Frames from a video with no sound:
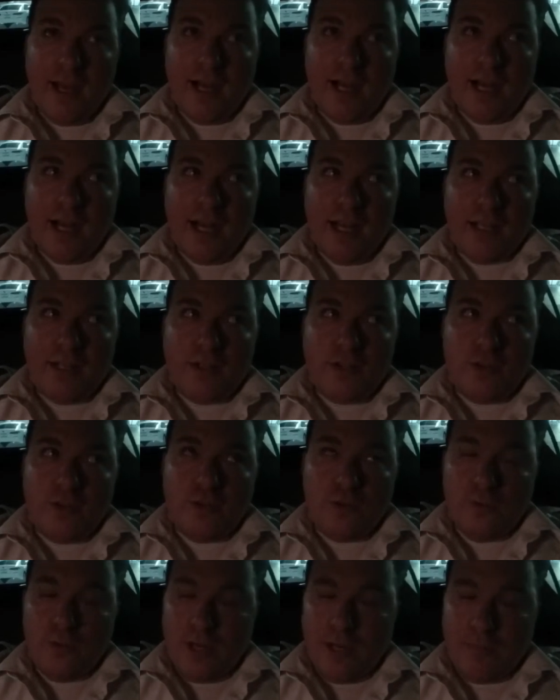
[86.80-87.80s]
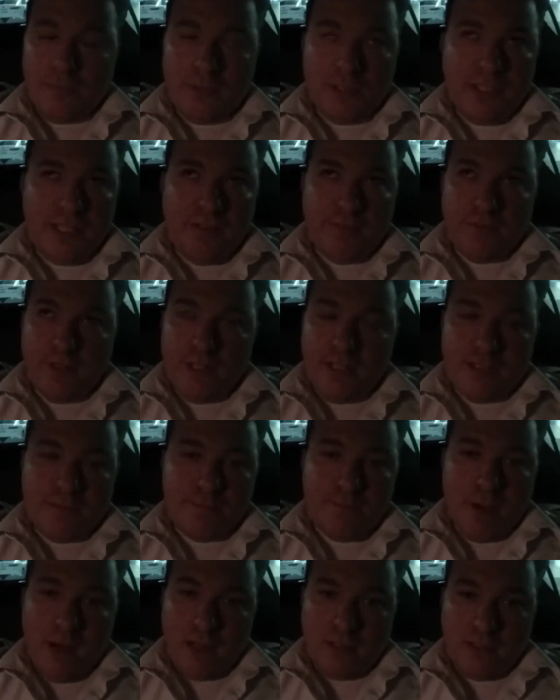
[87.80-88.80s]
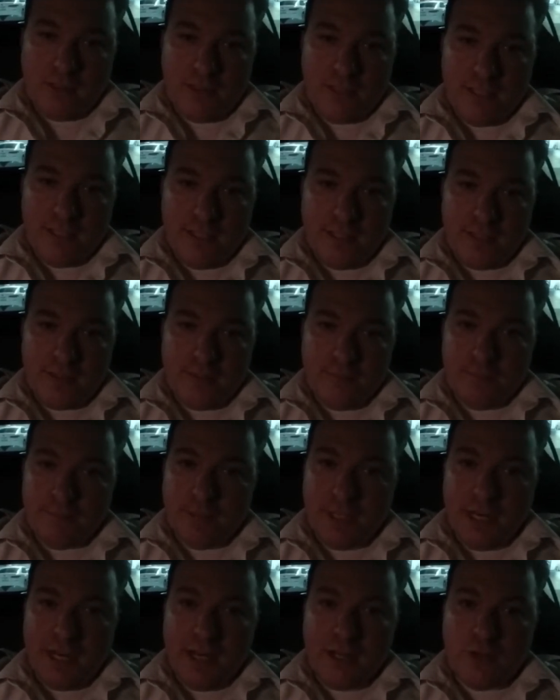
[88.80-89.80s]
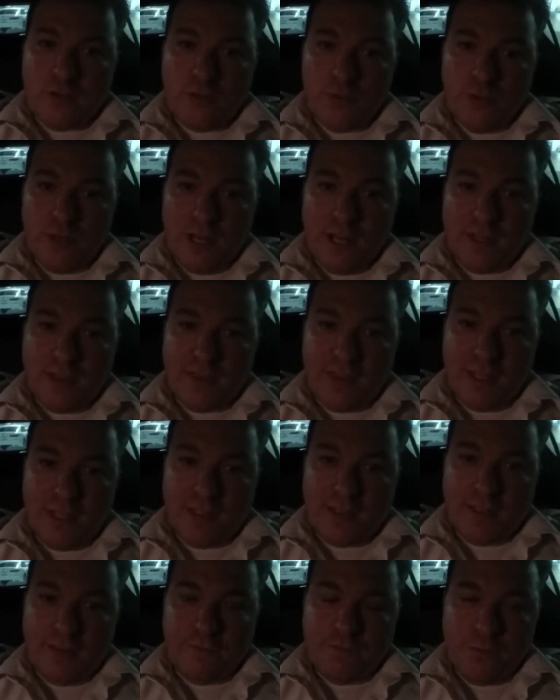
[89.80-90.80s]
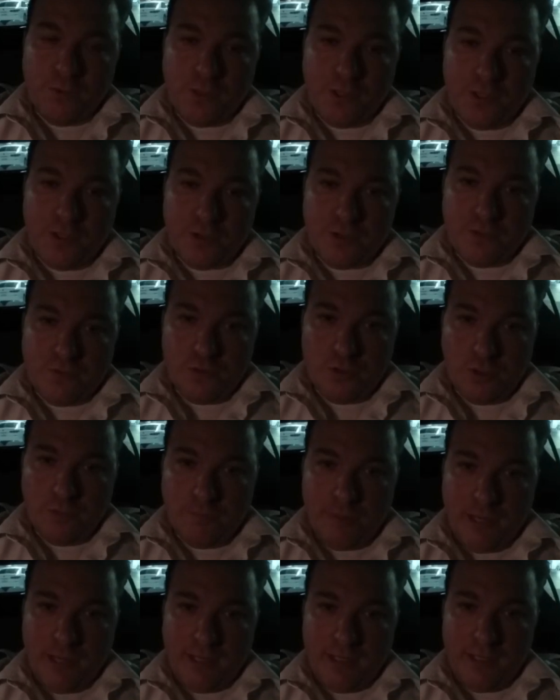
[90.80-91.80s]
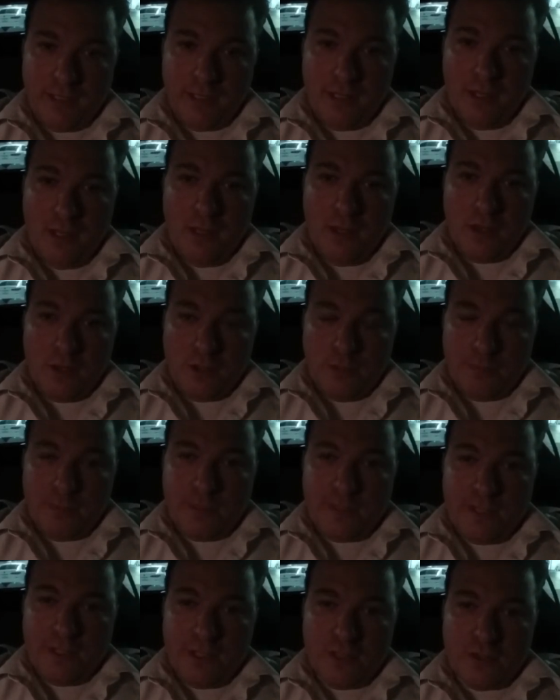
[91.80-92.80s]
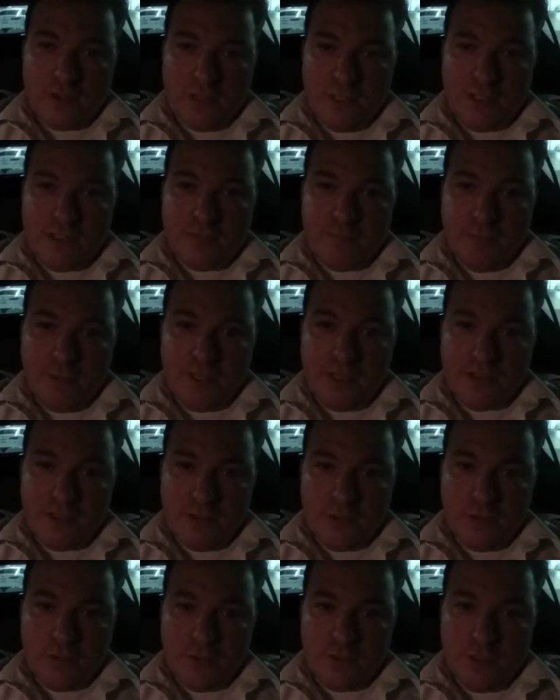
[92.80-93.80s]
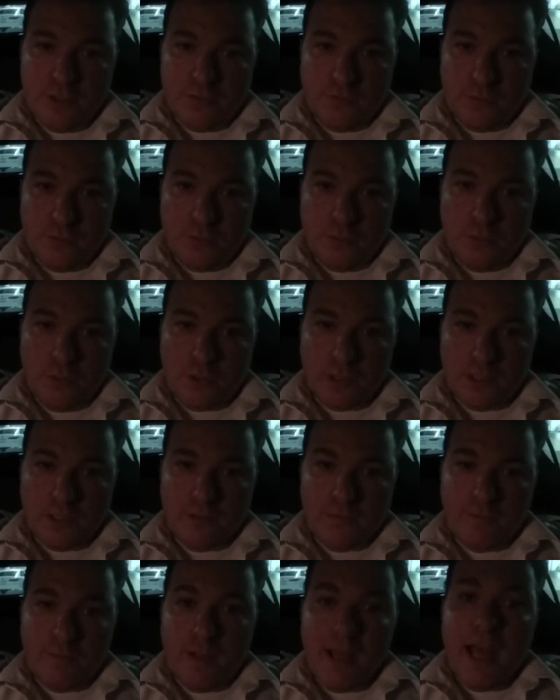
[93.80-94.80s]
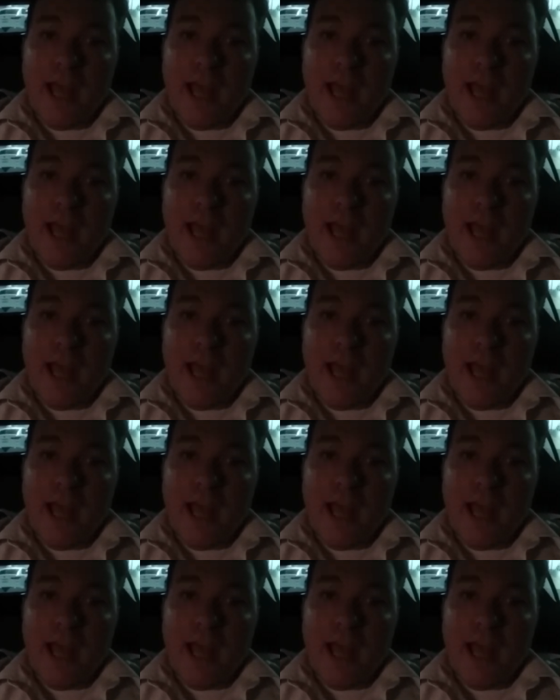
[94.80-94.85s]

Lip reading: I do not believe in his politics, but I do not think that 4 years of Joe Biden could potentially put us into a civil war.